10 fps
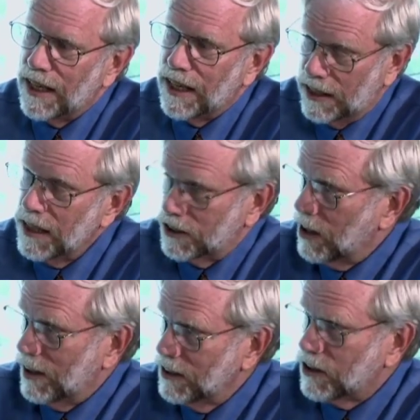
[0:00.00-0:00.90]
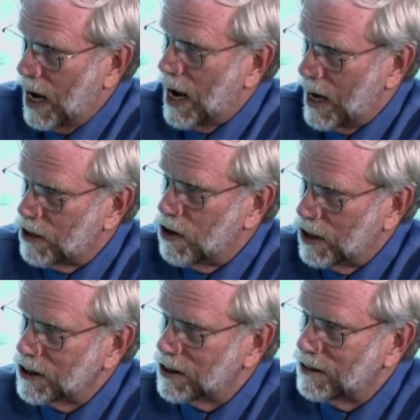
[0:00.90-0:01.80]
It's a high
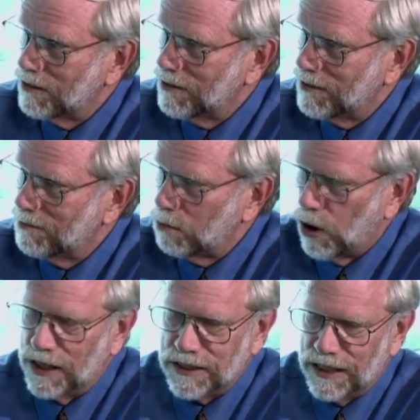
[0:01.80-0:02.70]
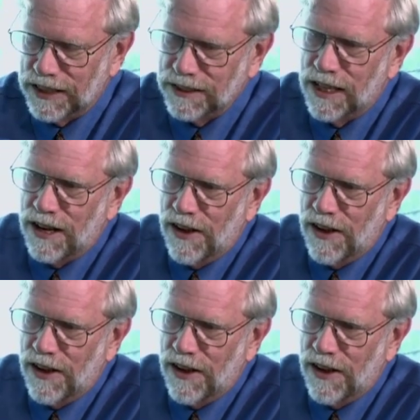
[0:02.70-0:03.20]
cost process,